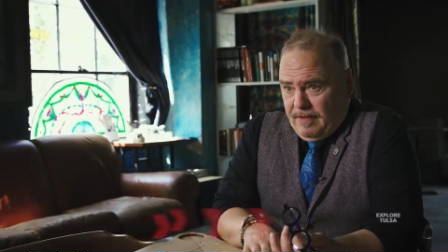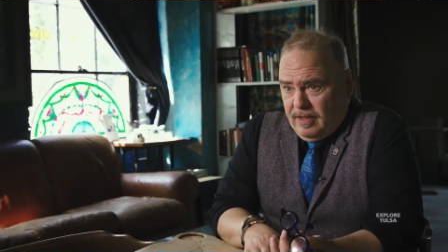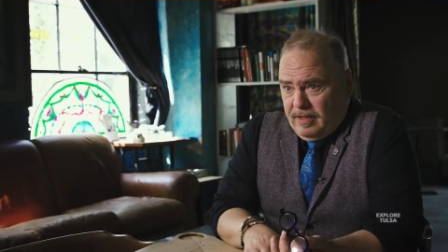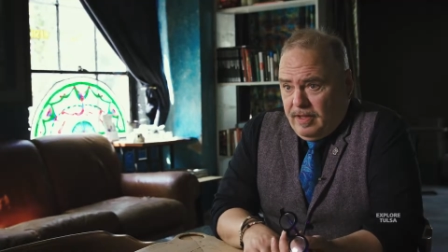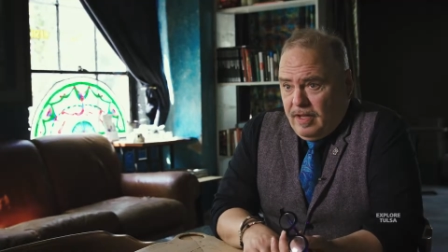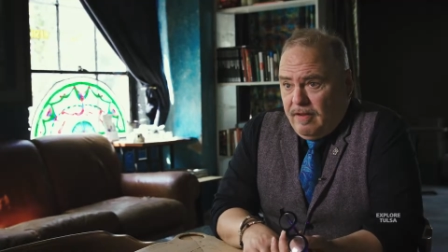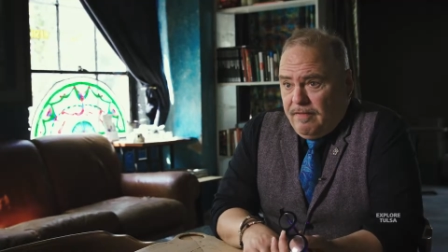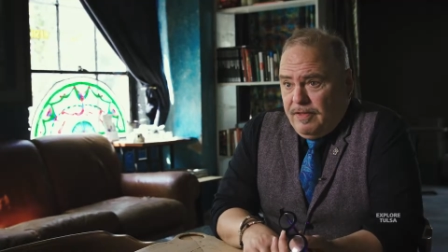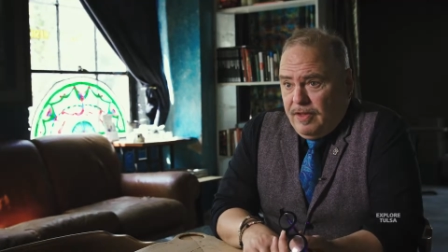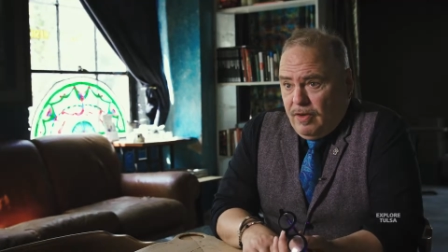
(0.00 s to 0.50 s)
I
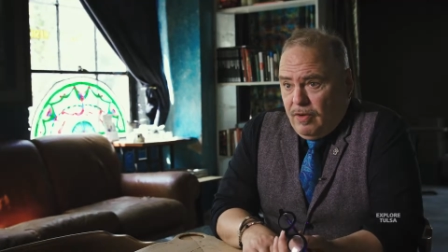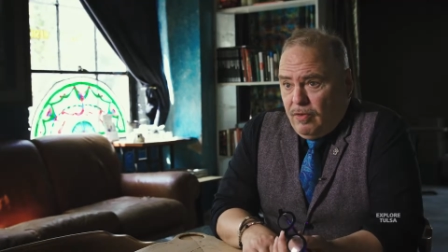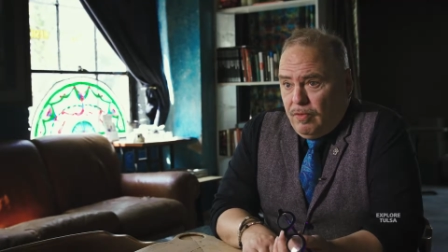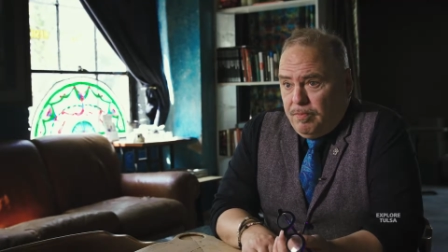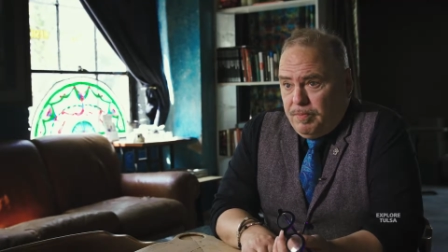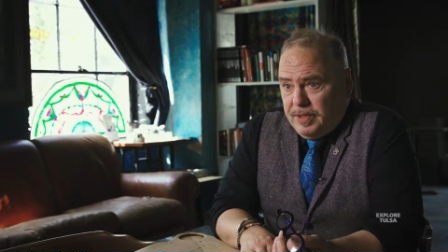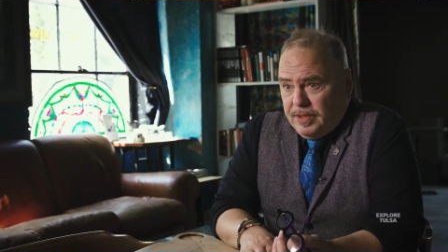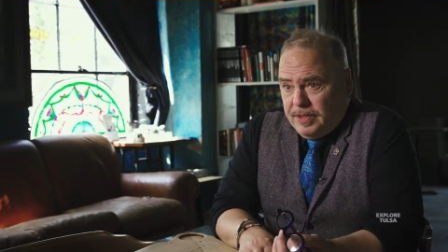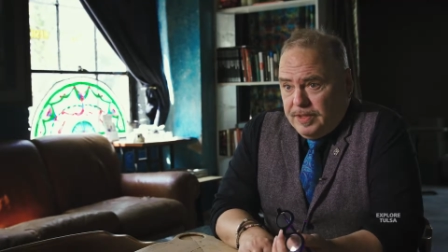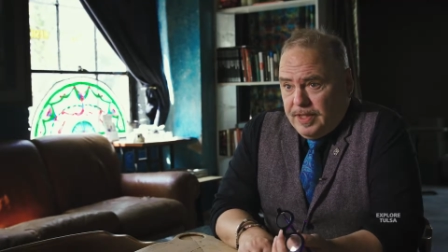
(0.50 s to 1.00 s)
love the
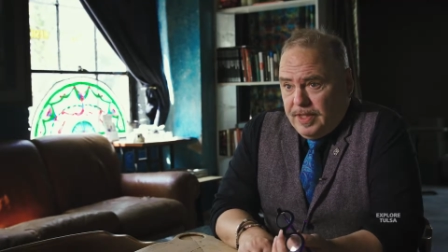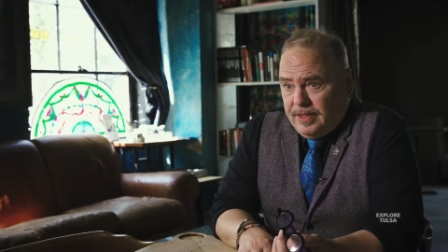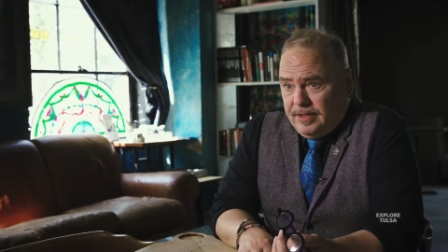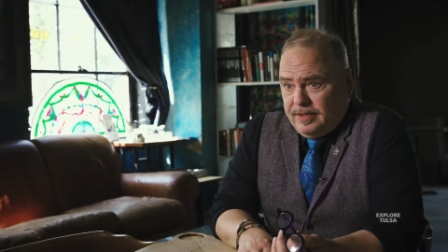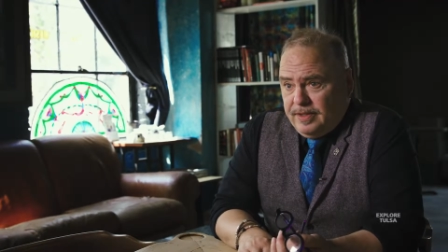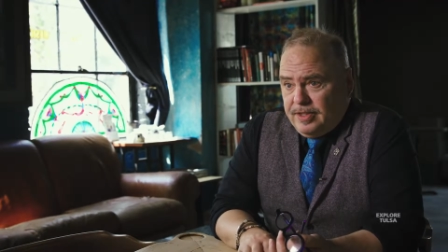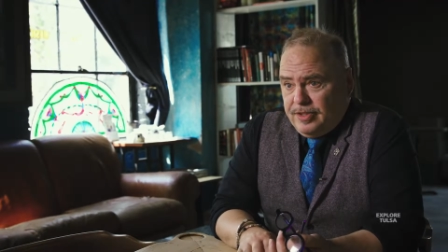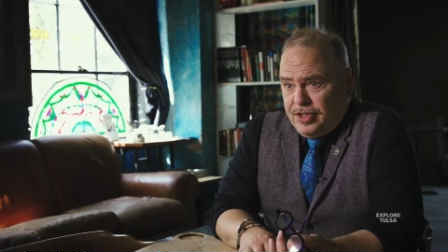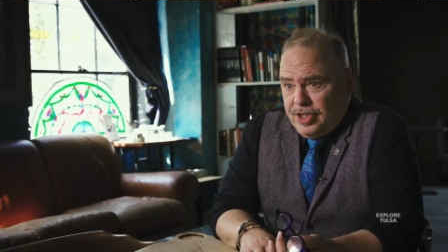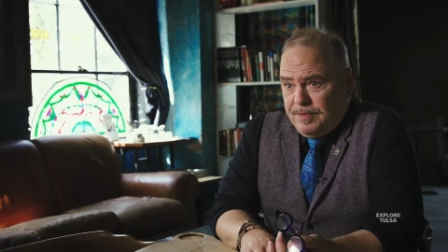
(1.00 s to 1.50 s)
old
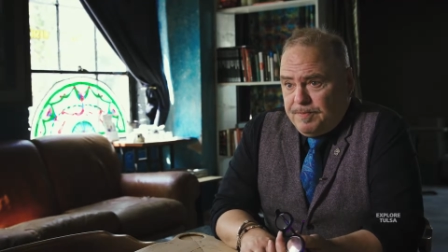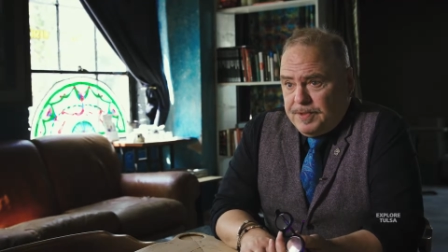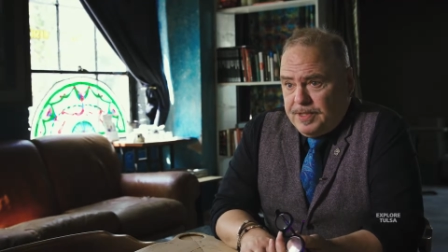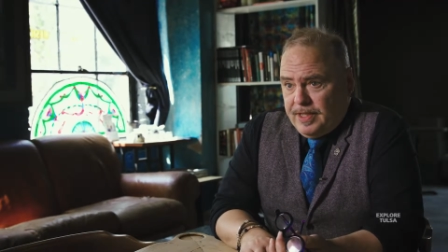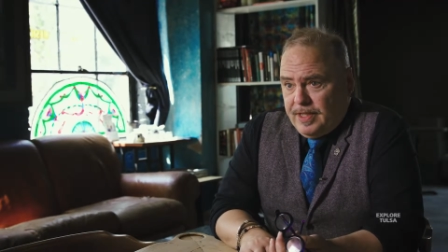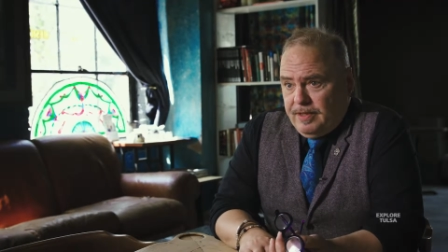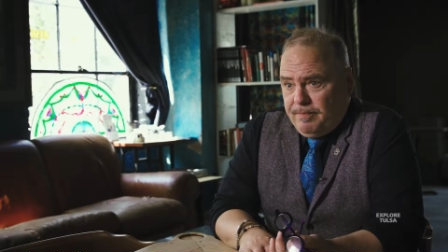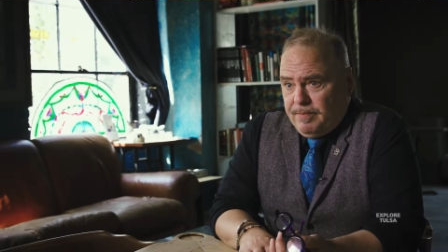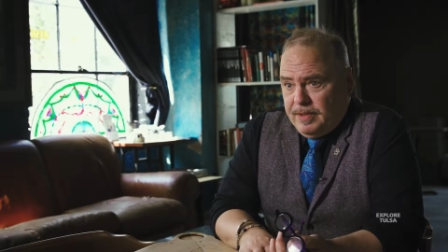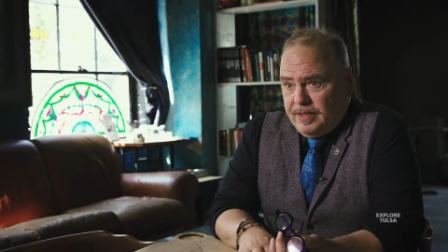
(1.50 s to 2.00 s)
building, the
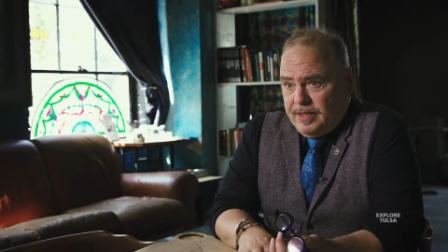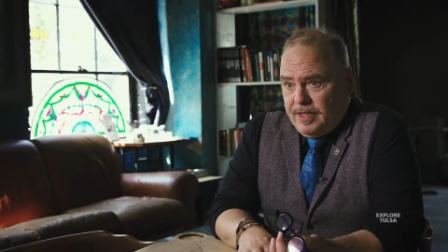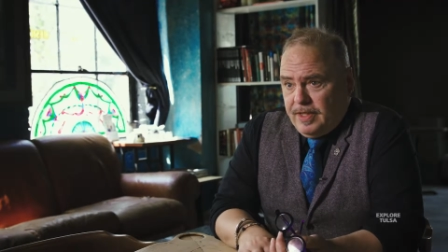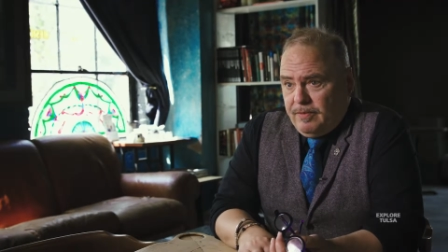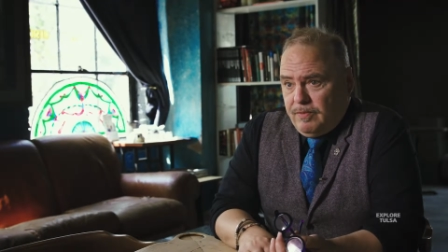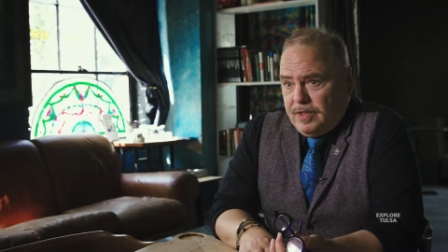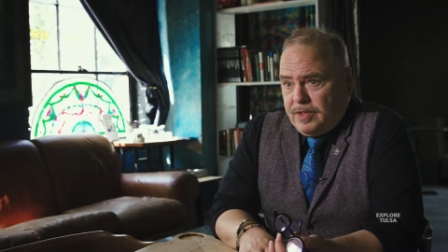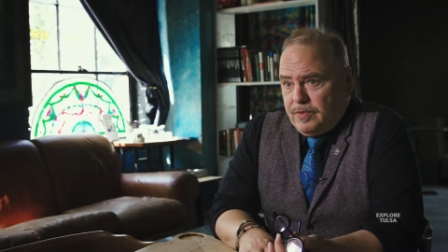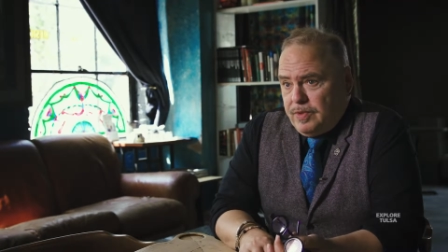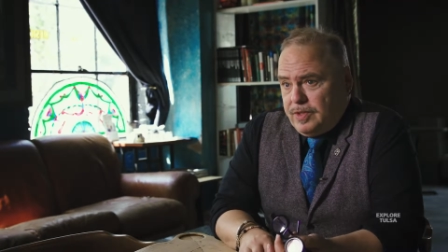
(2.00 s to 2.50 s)
Gypsy
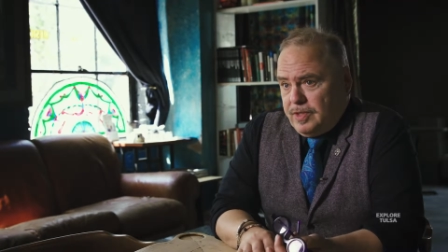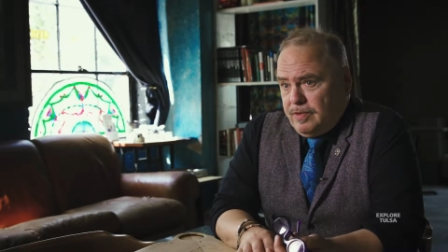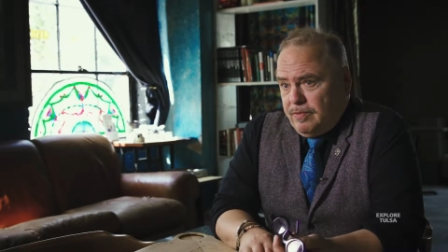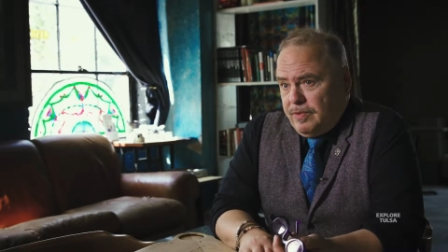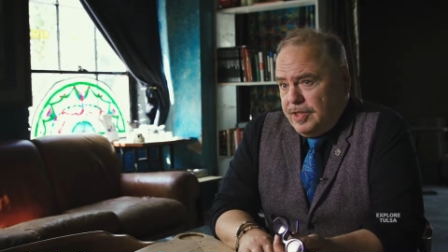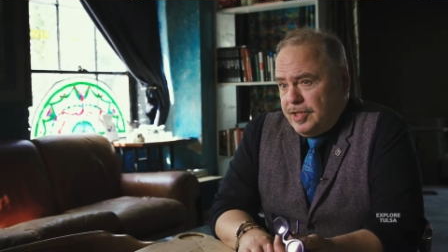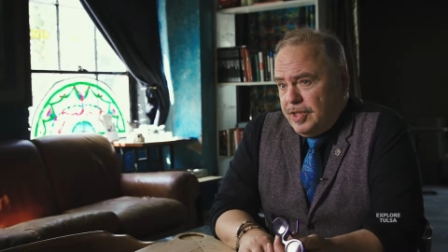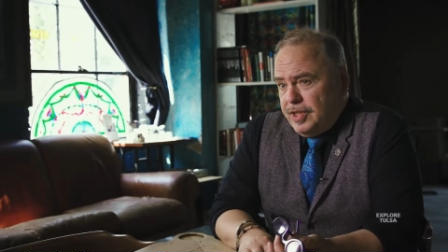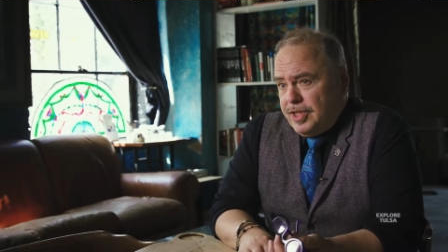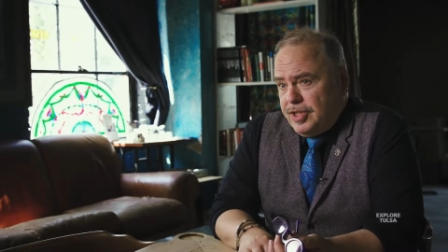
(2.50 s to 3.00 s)
building, which was
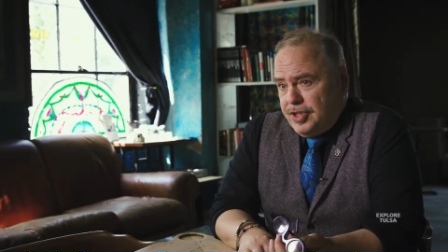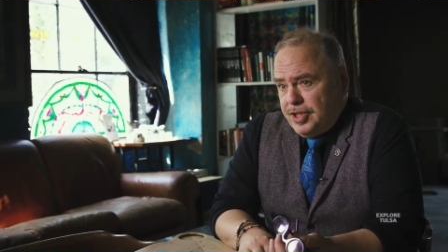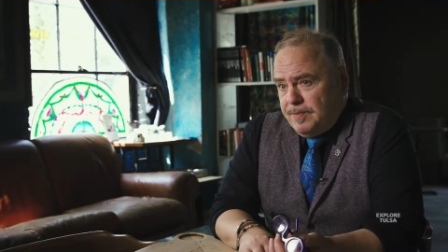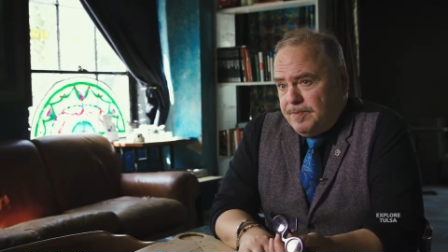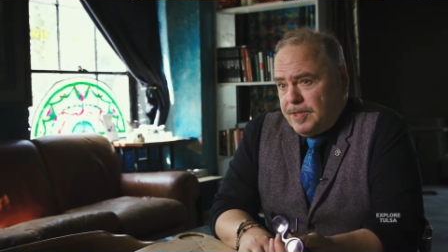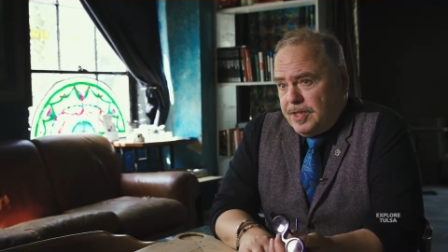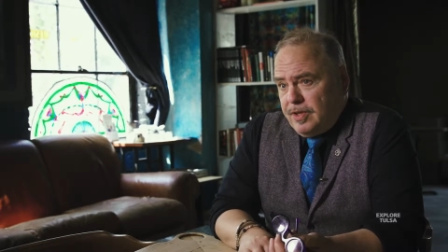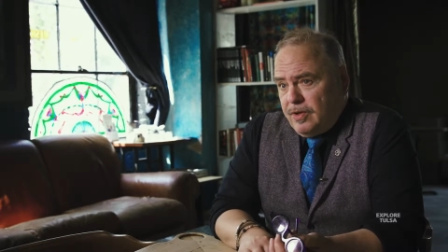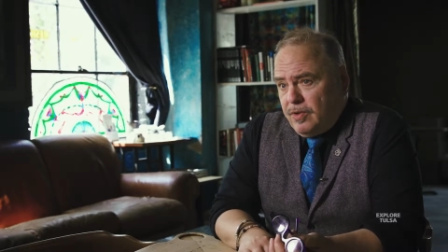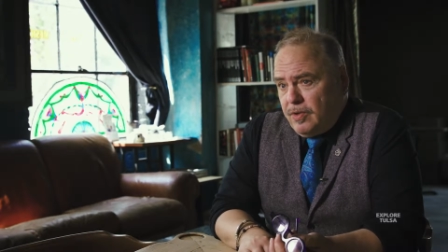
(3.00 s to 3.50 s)
originally
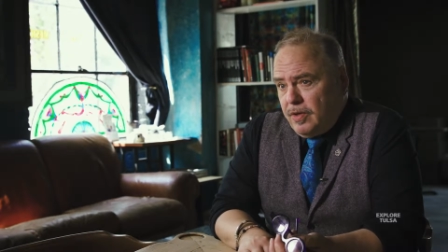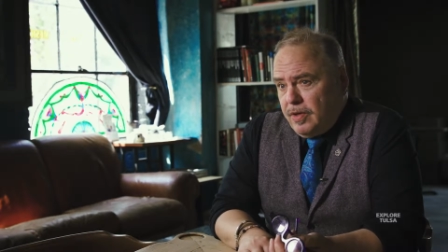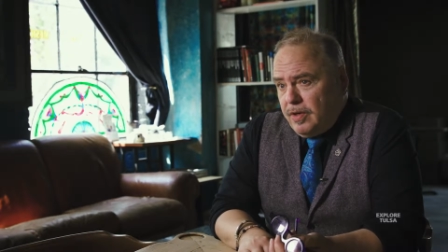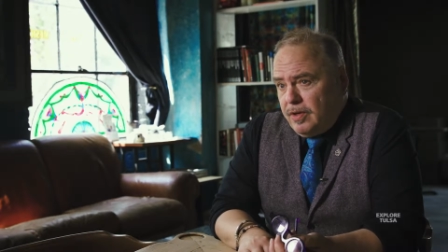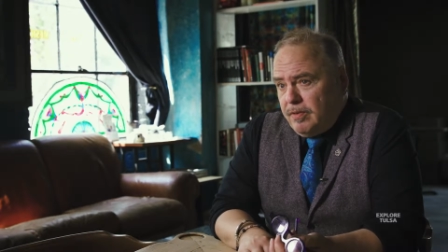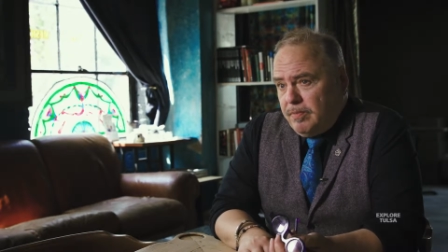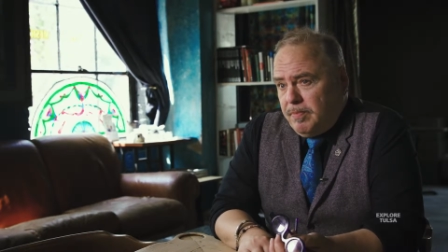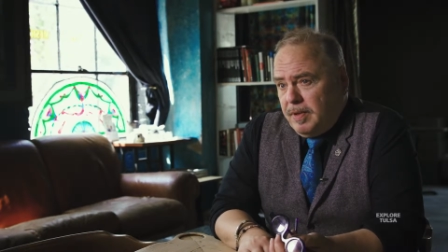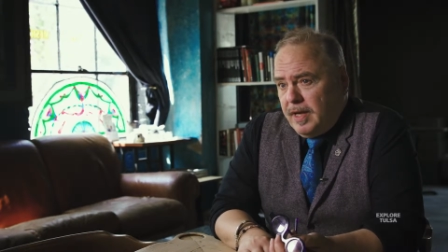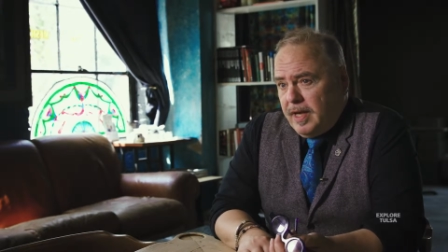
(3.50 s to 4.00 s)
Gypsy
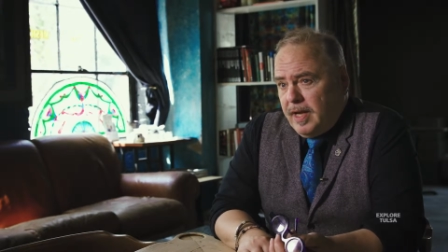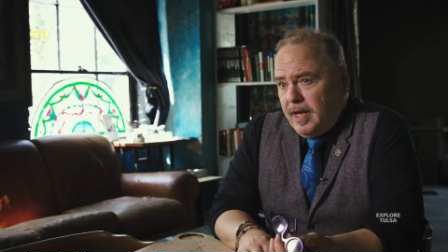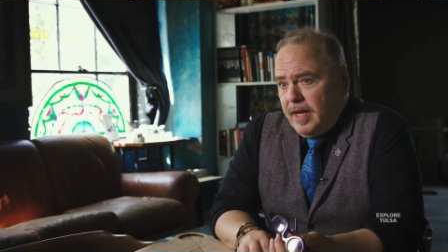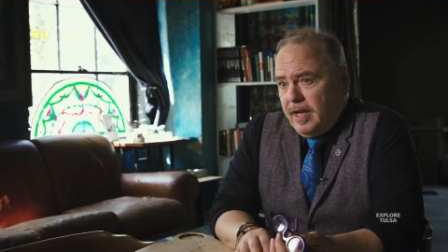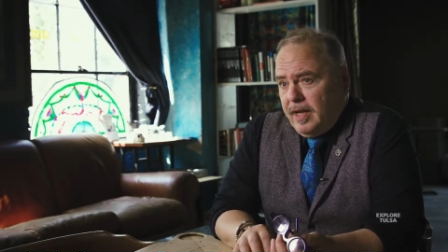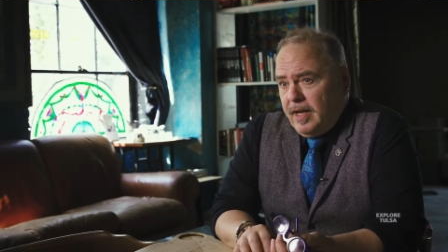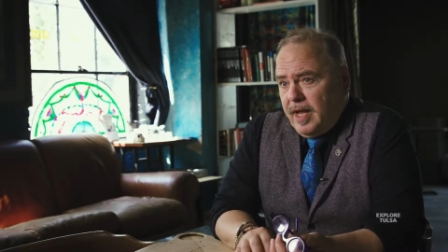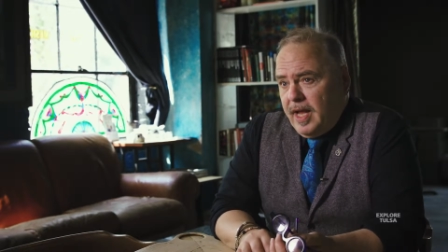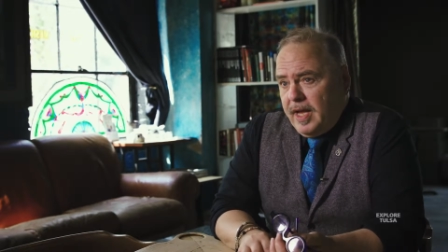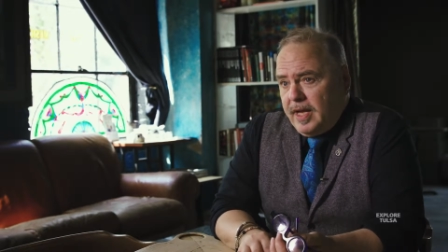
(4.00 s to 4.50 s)
Oil by
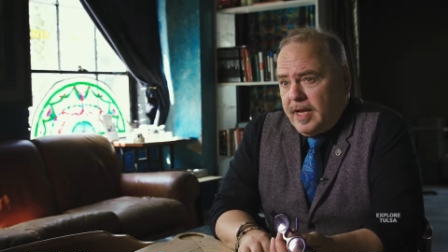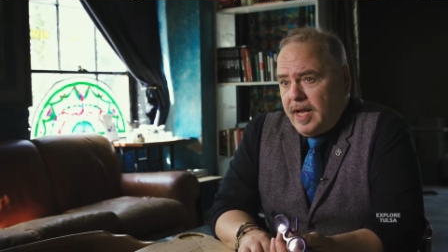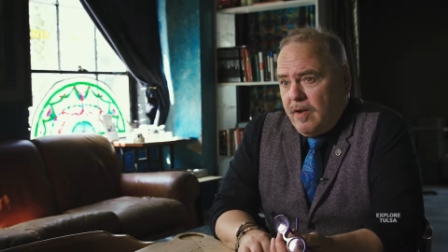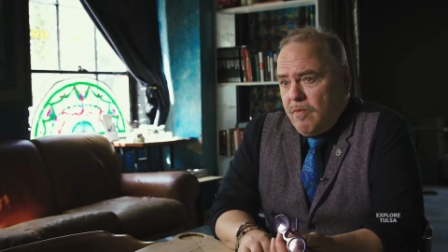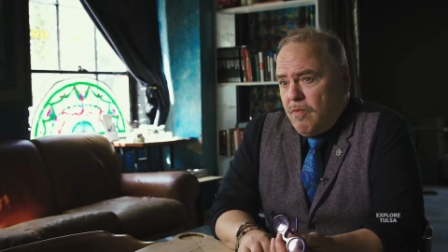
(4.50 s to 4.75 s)
A.K.